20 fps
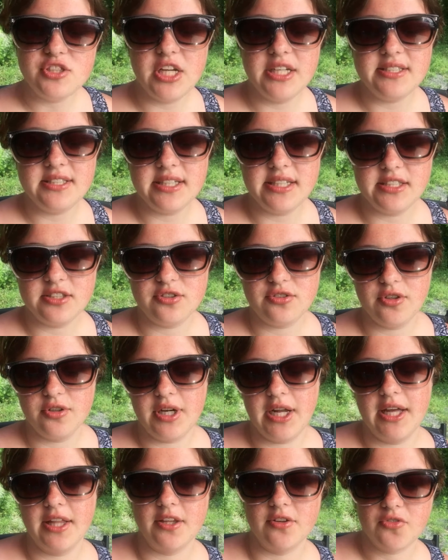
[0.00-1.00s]
Jason gets
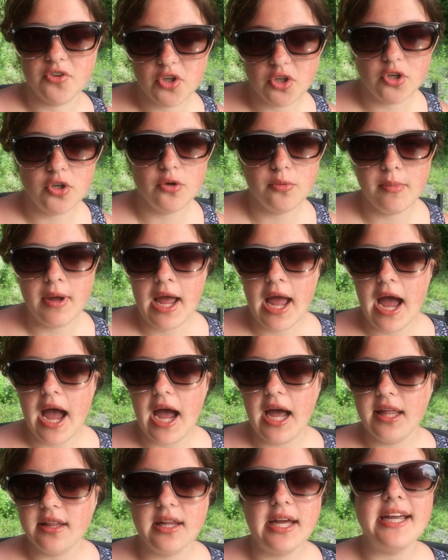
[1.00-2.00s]
thrown out of the room.
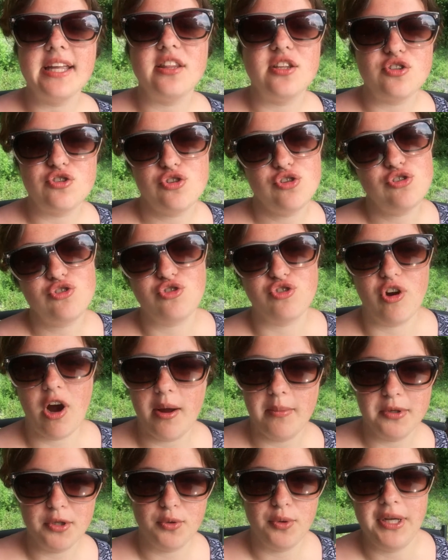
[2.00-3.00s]
Unlike the true
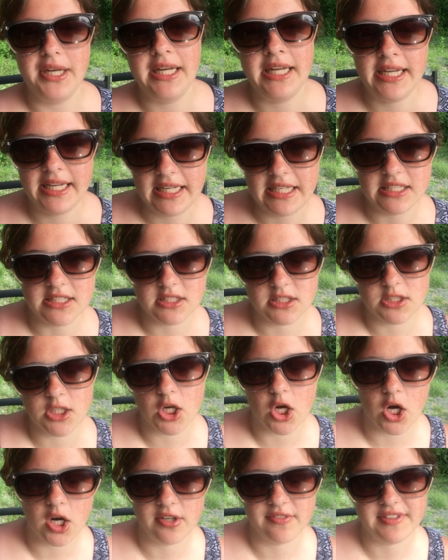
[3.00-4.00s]
drama queen he is,
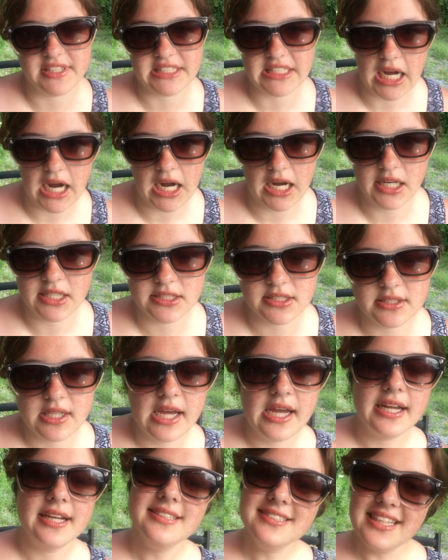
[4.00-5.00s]
Garvey dies.
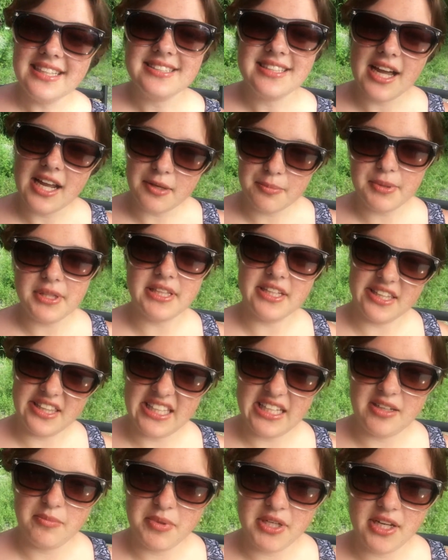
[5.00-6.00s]
Because that's kind of been the
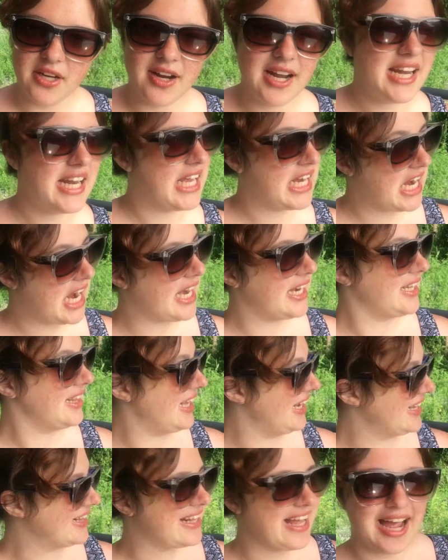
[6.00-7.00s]
theme here, and I kind of
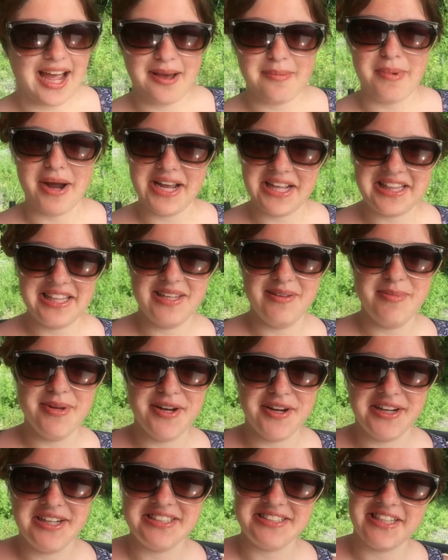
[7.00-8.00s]
like that. My theme
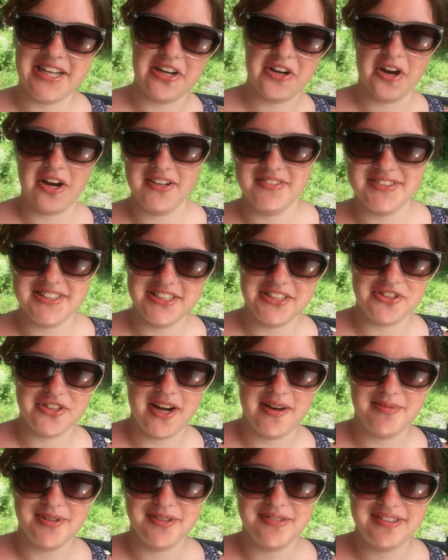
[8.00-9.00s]
here is that Garvey's a
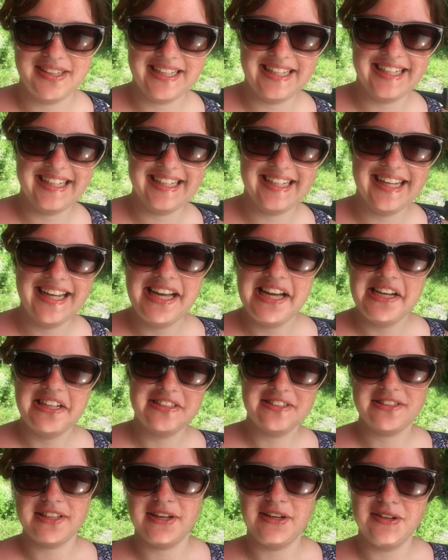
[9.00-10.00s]
drama queen,
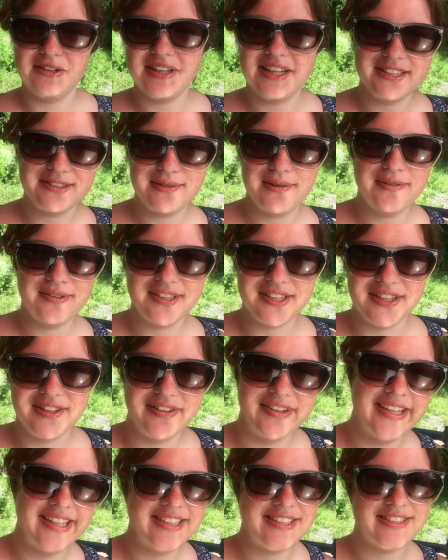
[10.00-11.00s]
so that's what we're
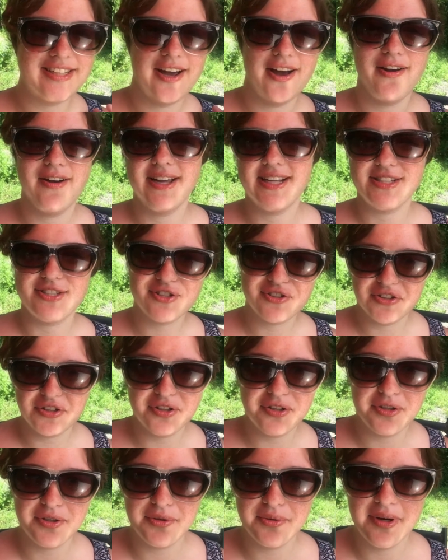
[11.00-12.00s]
doing. So in
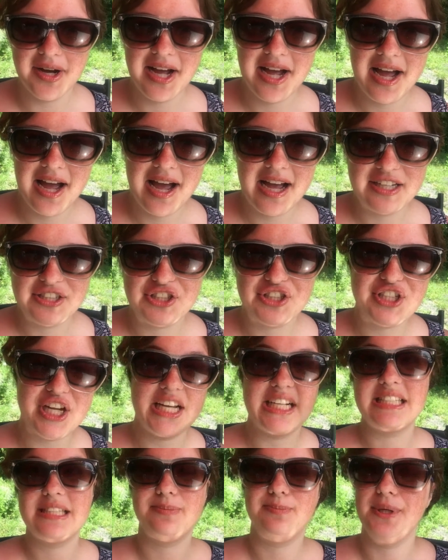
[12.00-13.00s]
true
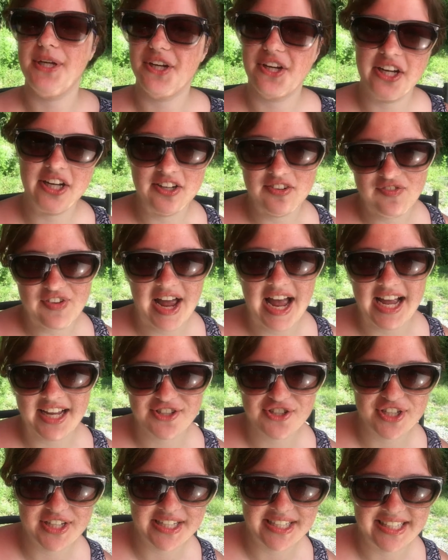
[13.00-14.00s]
Shakespearean
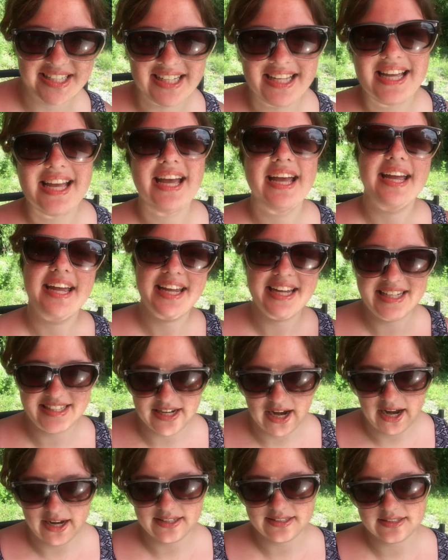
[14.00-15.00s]
fashion, he
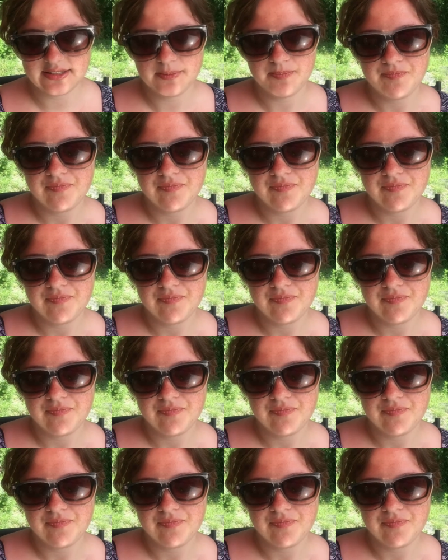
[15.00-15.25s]
dies.